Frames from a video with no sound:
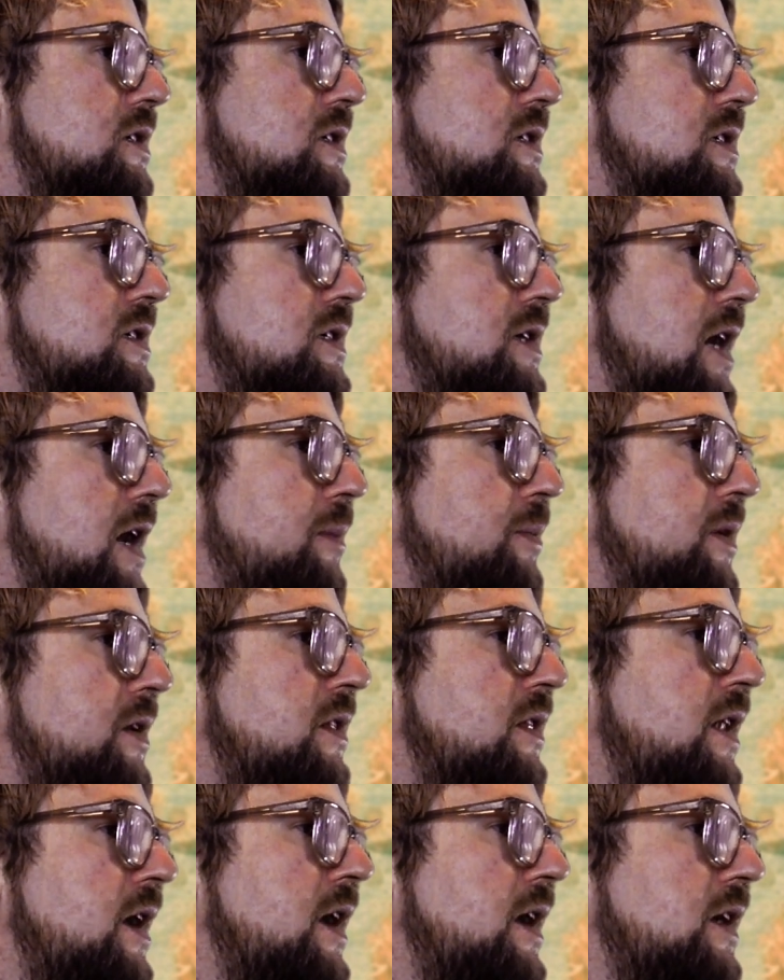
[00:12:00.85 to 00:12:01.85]
tapping
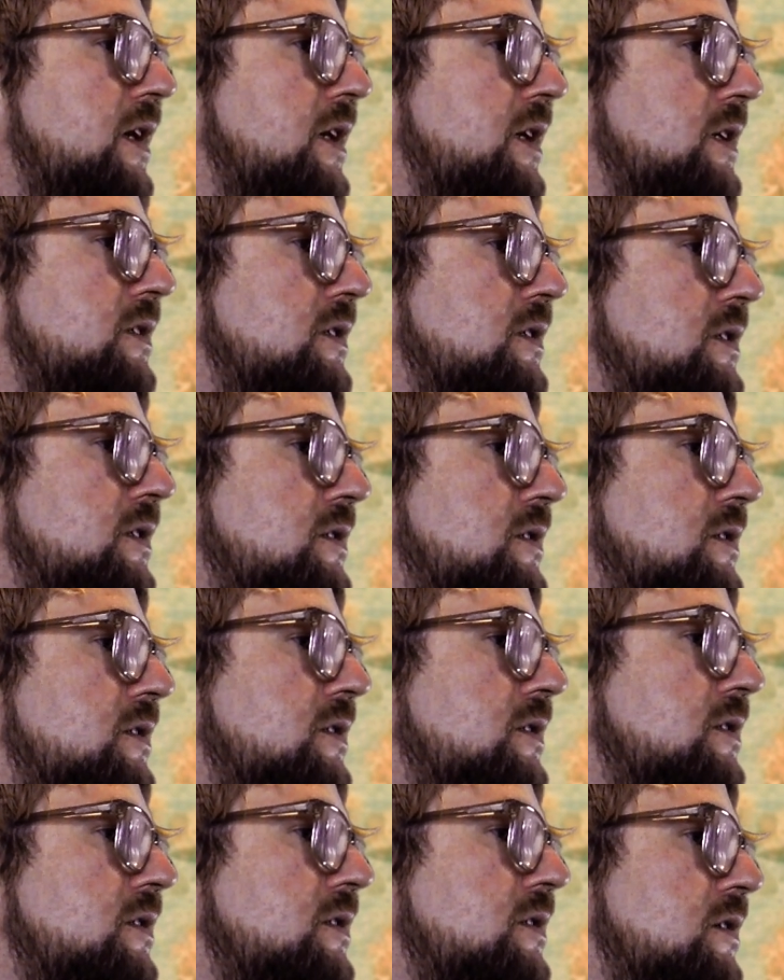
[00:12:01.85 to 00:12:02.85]
that in
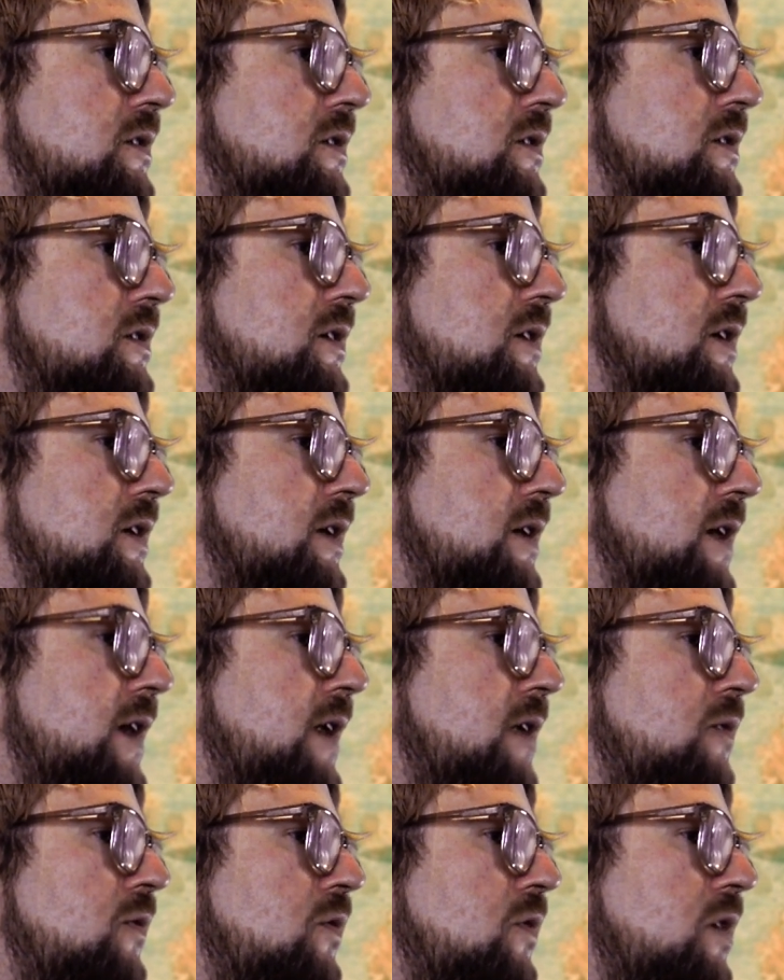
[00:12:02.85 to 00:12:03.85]

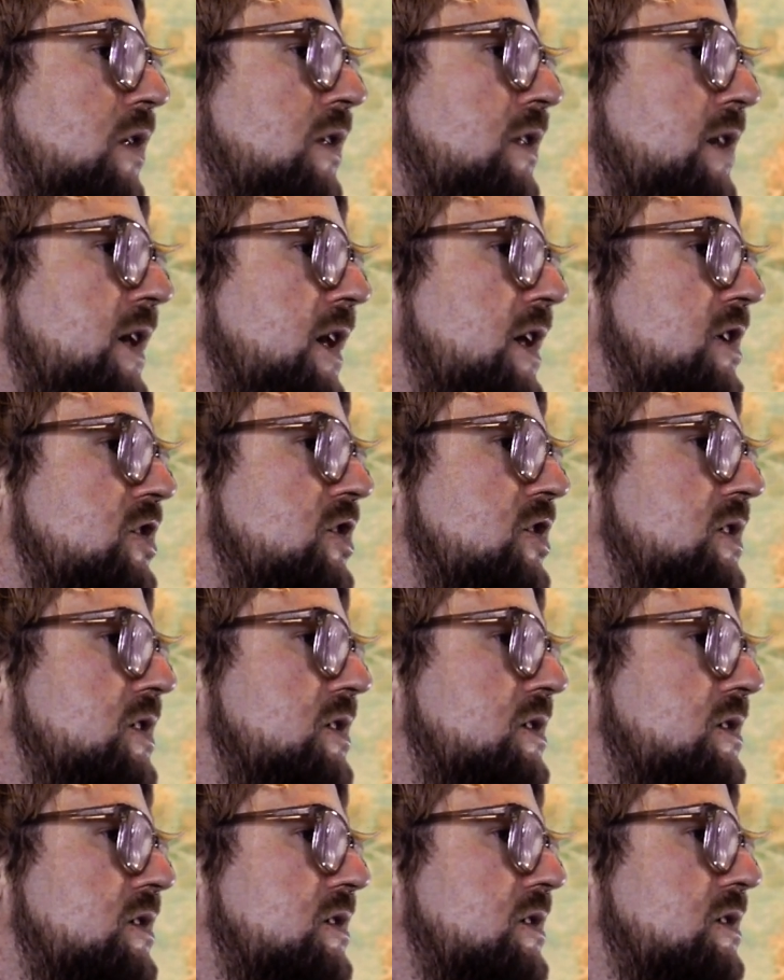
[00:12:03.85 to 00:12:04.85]
again, all on the
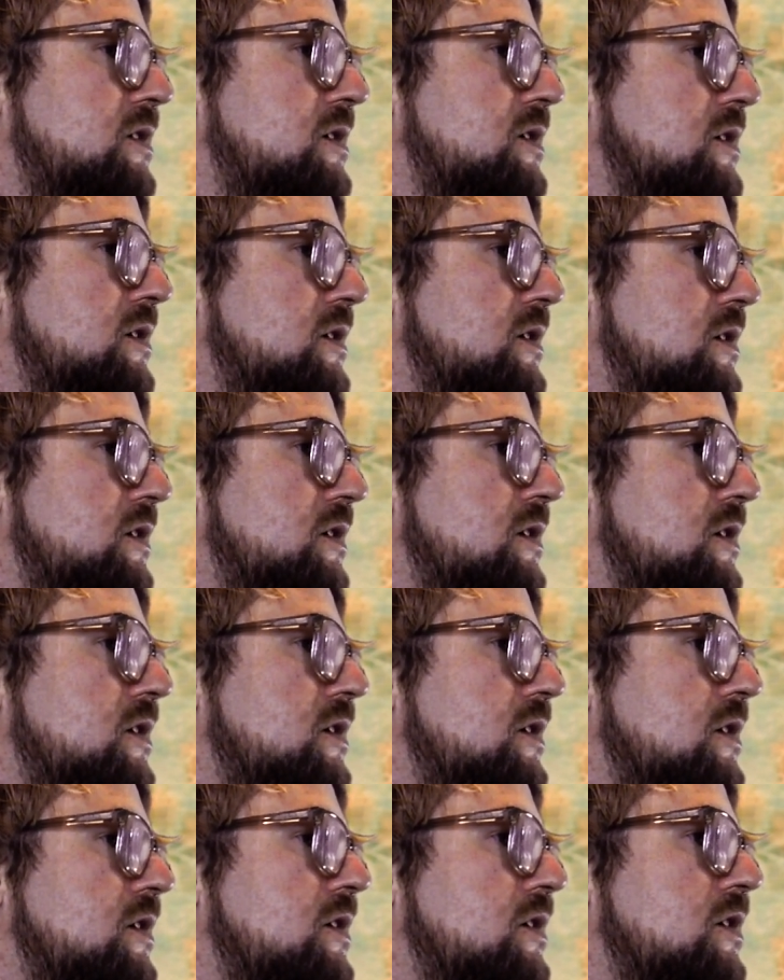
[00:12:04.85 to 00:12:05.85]
edges,
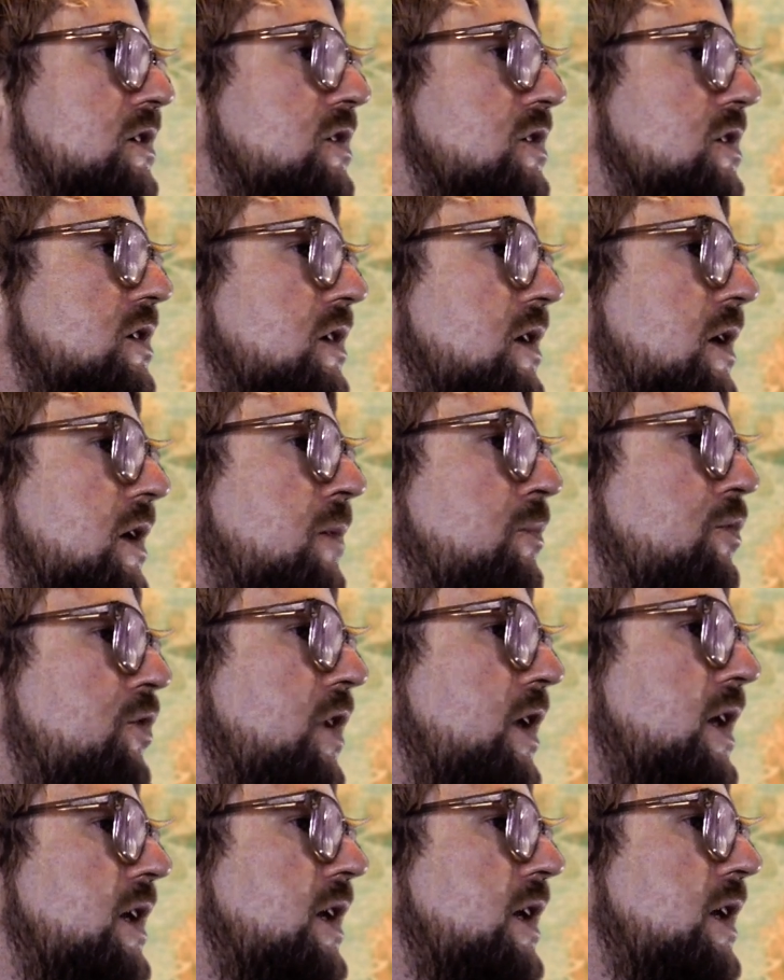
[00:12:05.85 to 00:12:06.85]
and
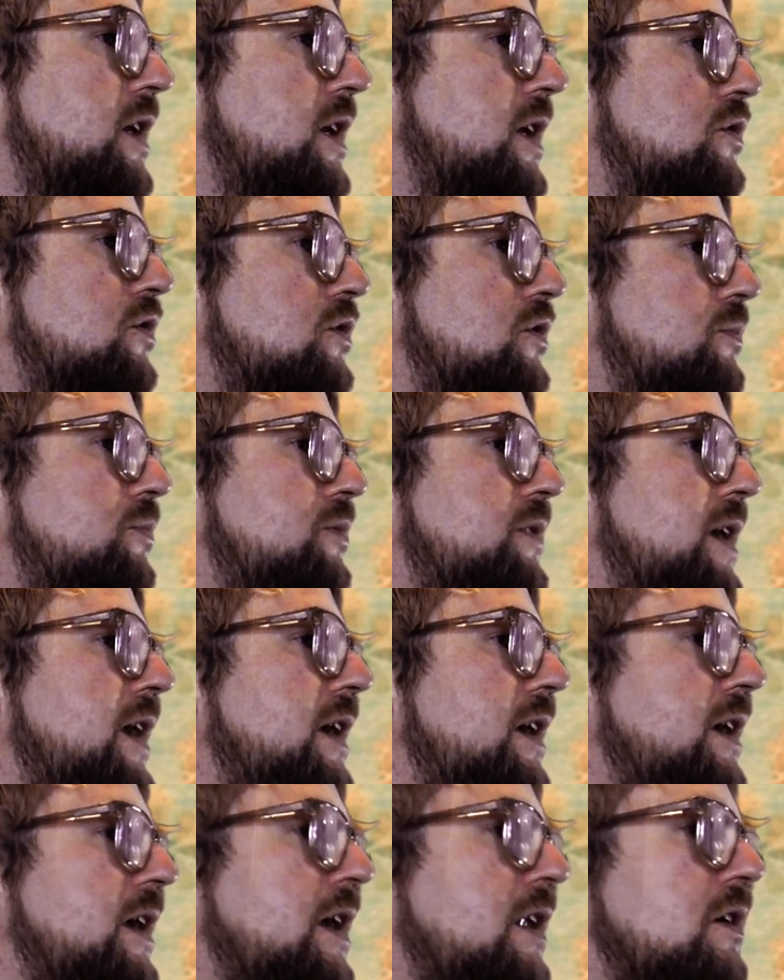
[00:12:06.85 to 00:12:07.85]
breaking up
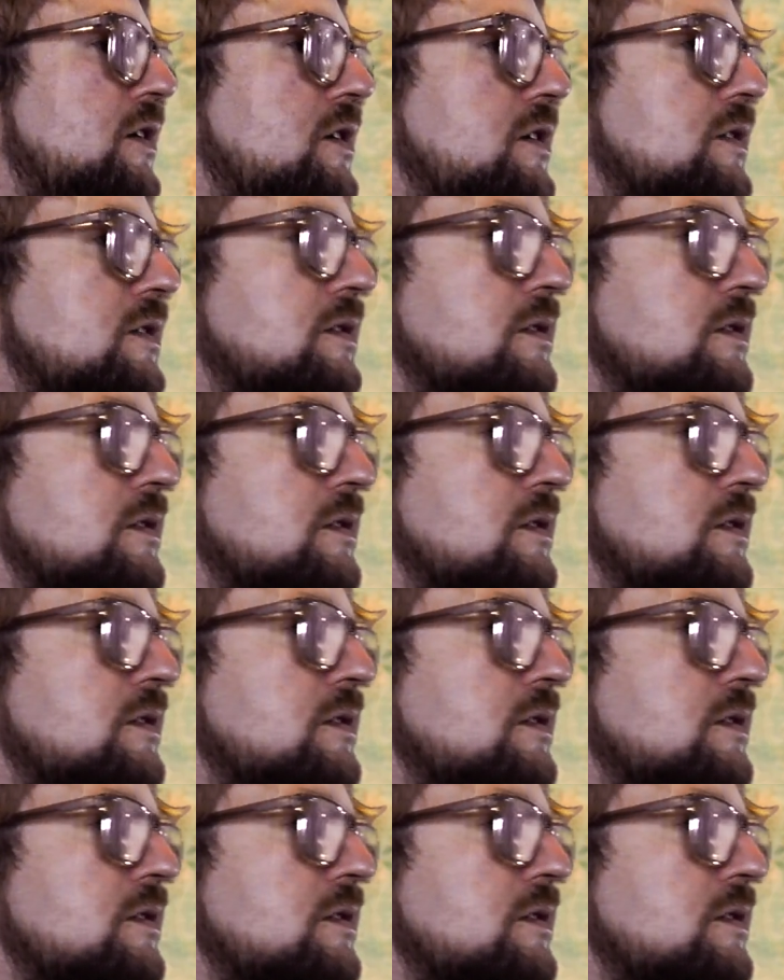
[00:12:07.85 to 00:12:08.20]
that yellow.